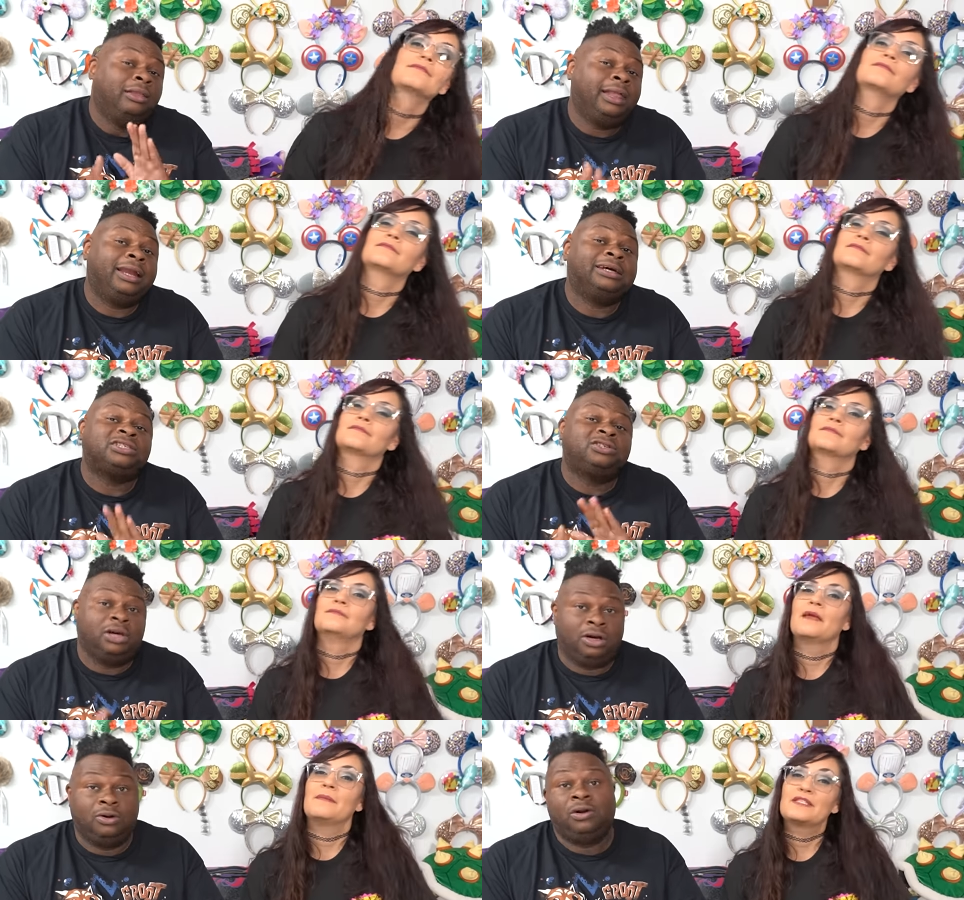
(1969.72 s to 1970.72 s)
Speaker 1: Let us
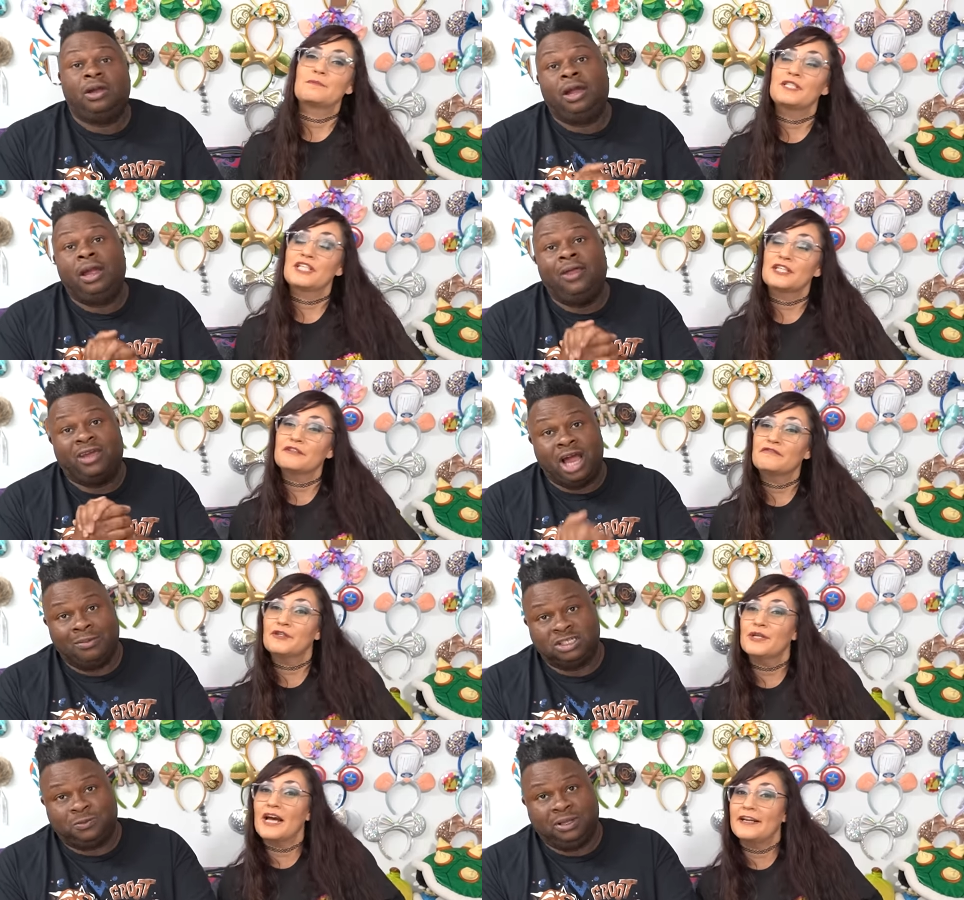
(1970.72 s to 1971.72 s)
know Maybe it's particular in the
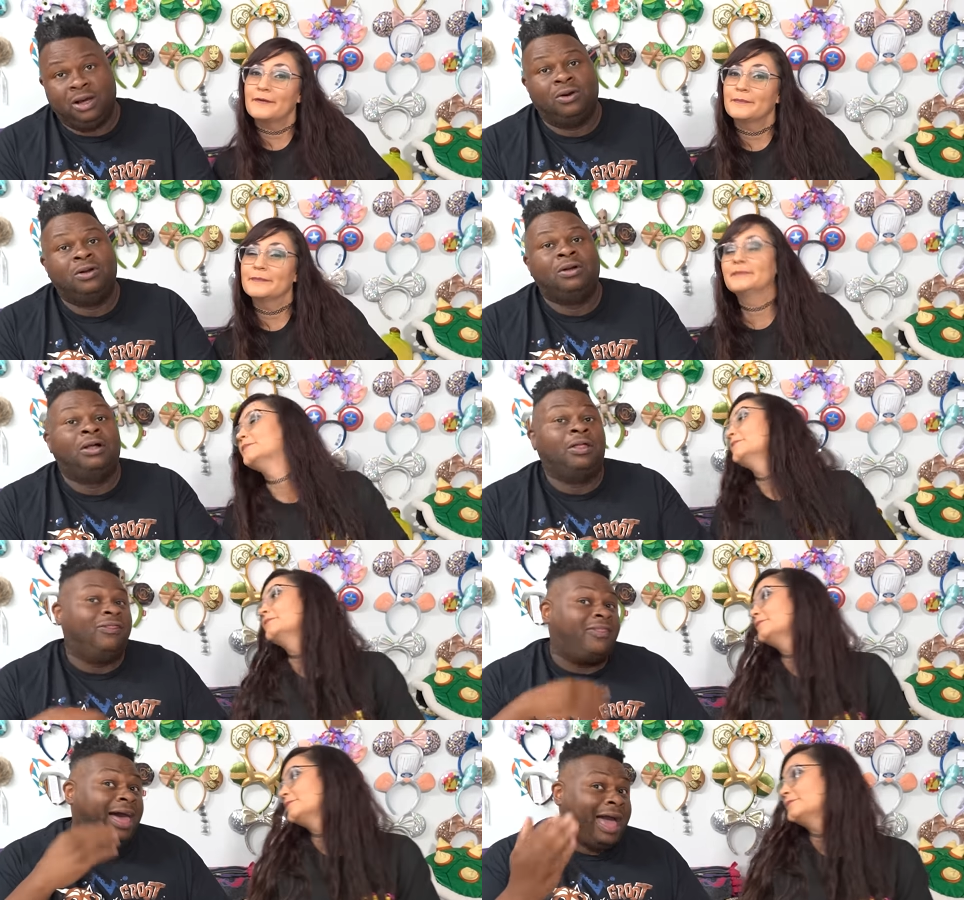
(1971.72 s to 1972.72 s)
comments food below.
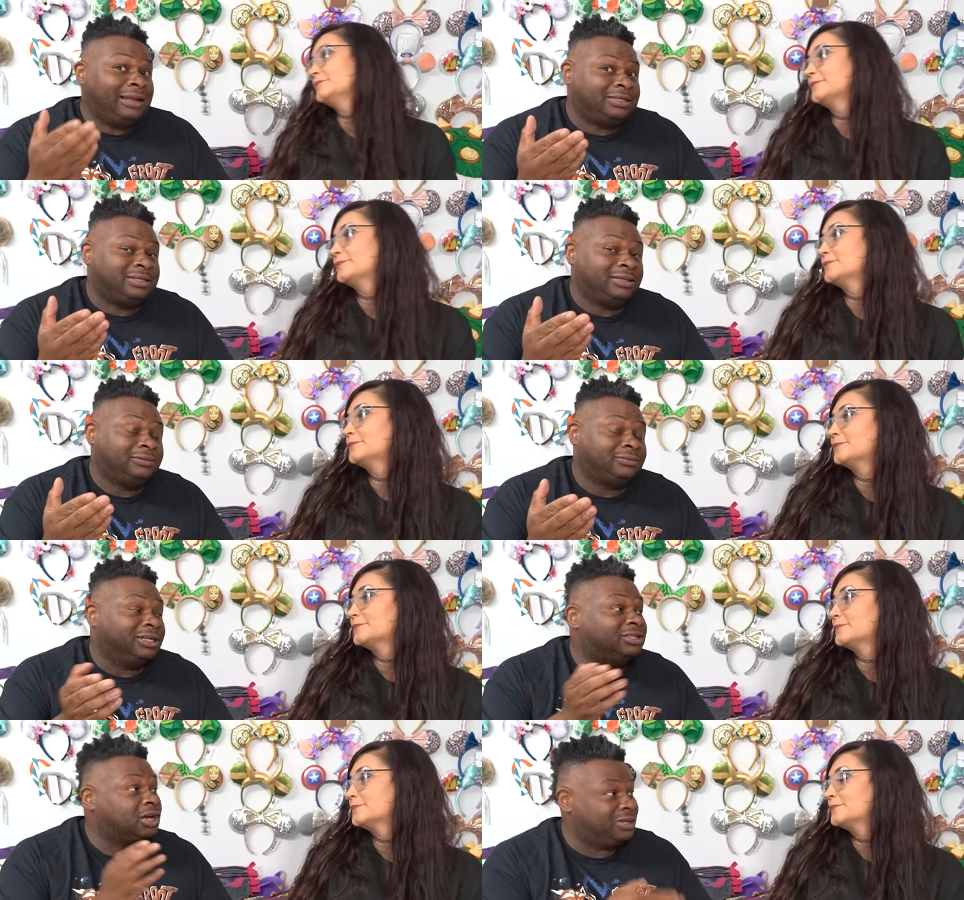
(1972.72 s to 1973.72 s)
That
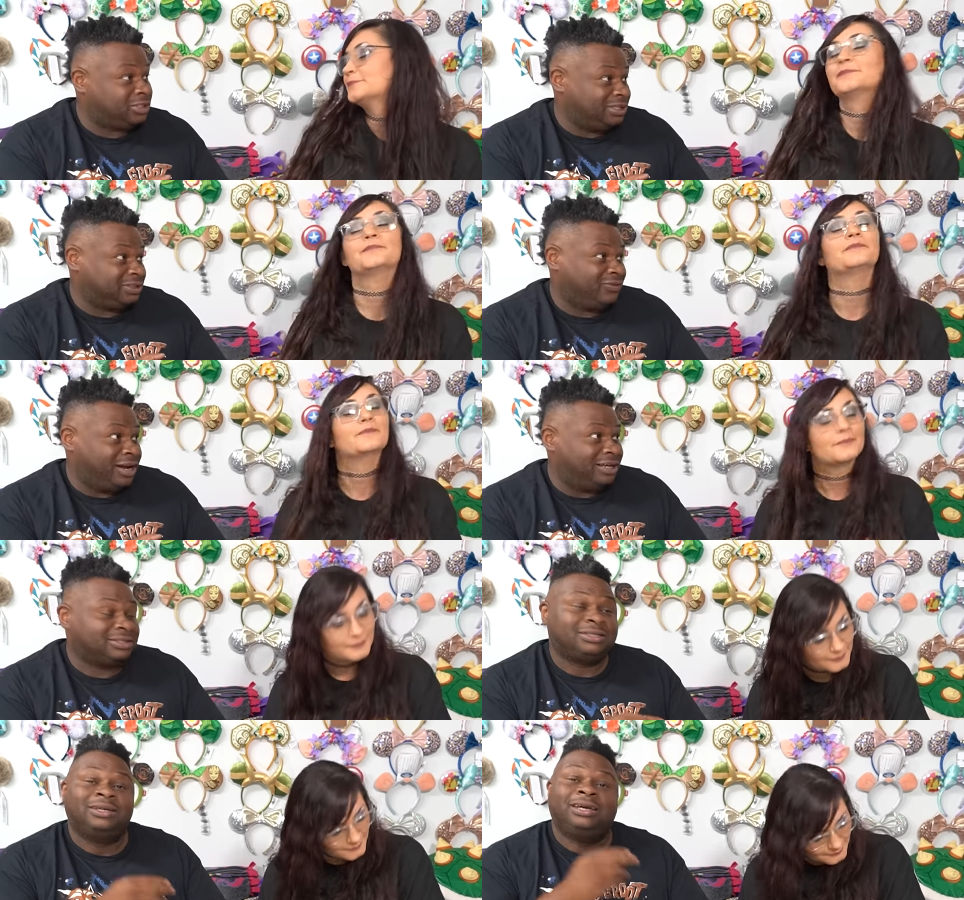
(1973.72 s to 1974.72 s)
is always the place to find us.